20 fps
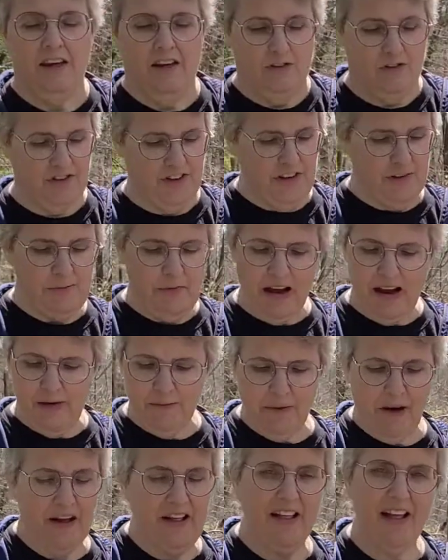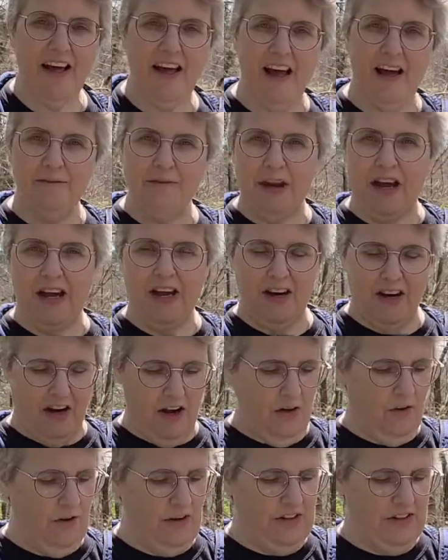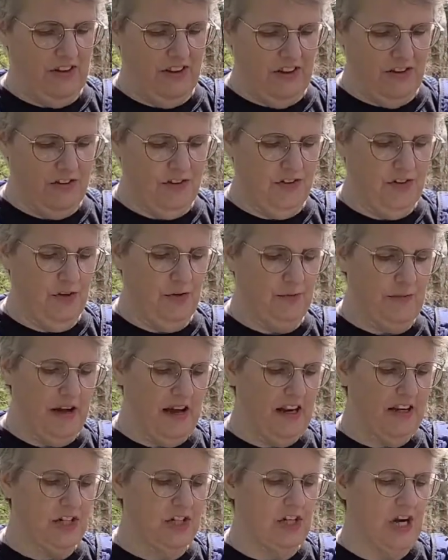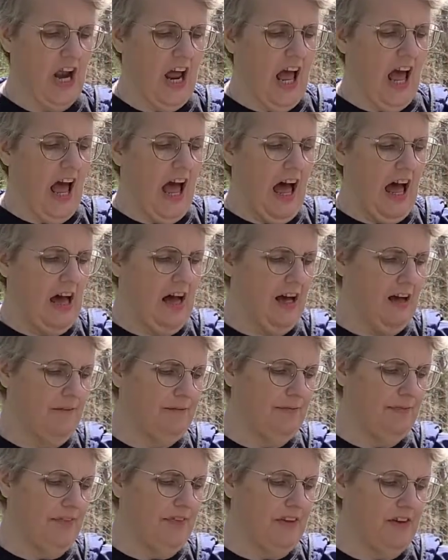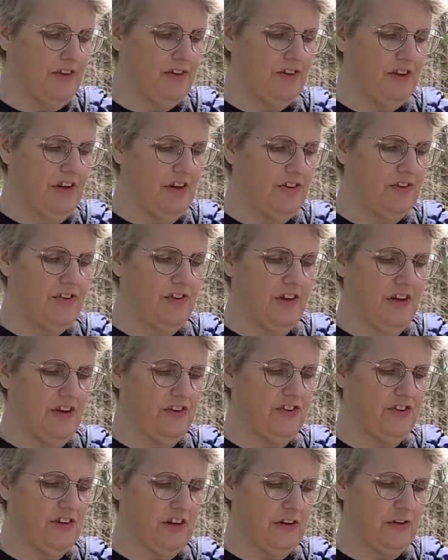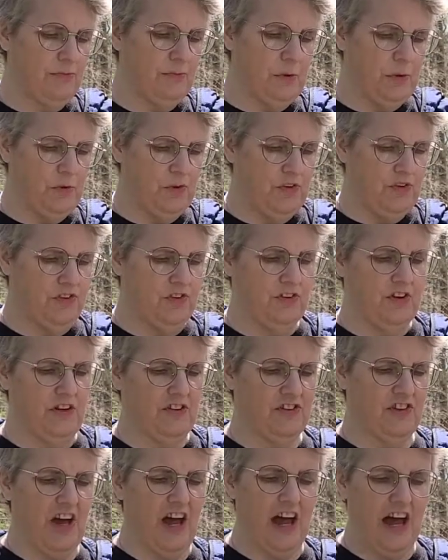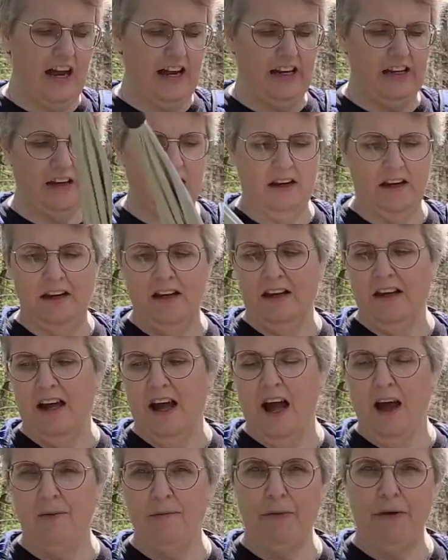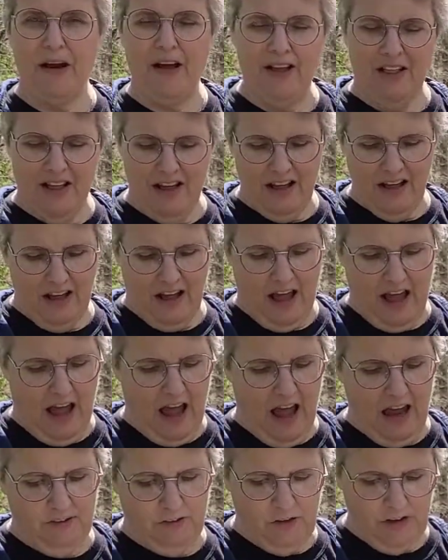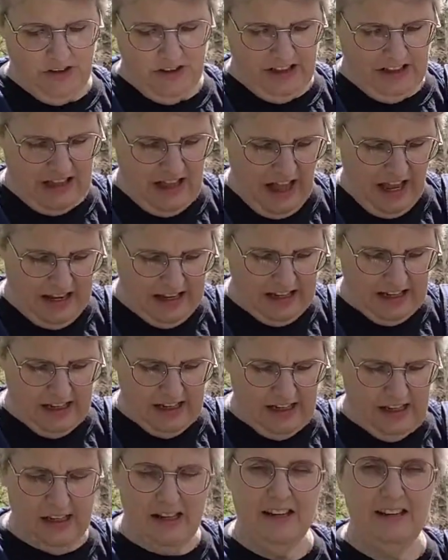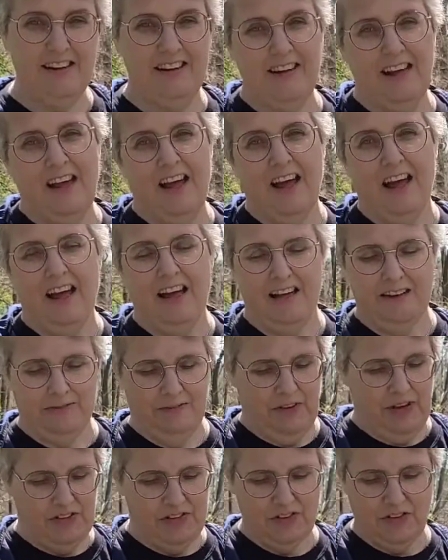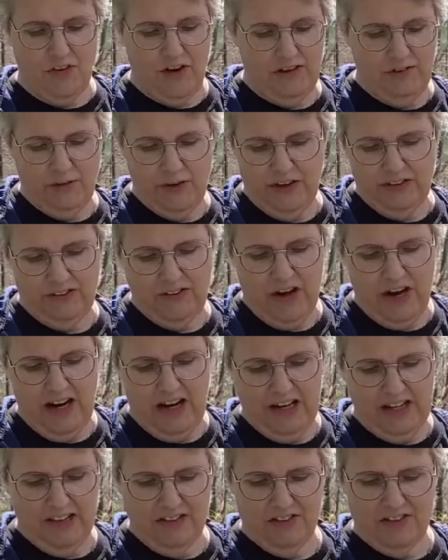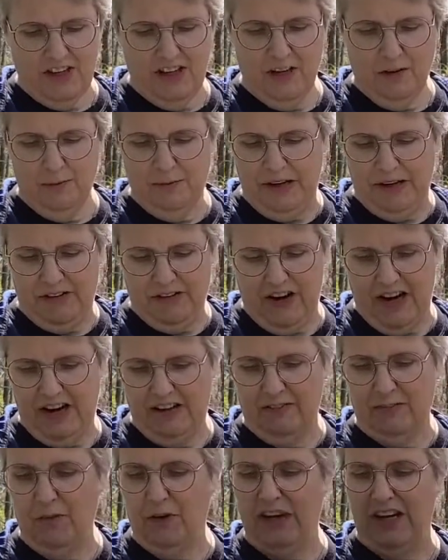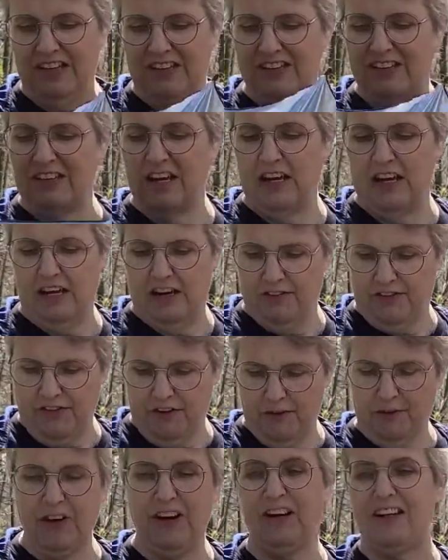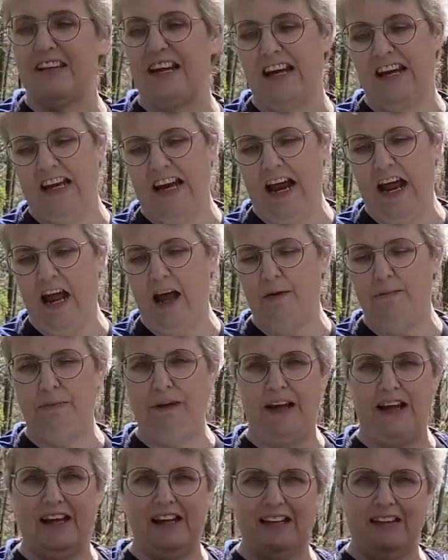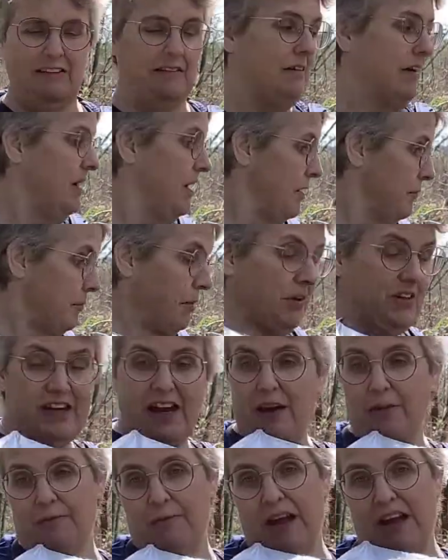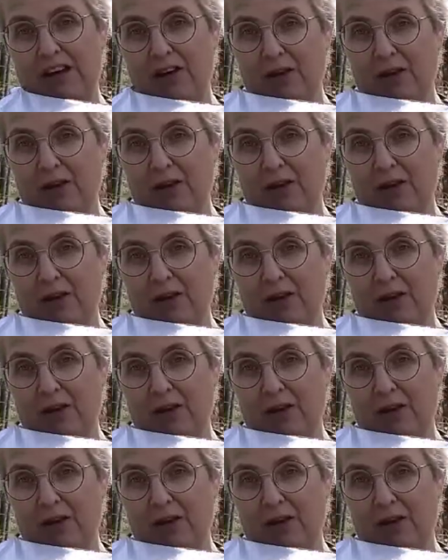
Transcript: You've seen my umbrella. I'm not going to go into this too much. This is the 6 Moons Design umbrella. I really like it. It's great when it rains. It'll be great when it's sunny. If I want to take a nap, I can put down my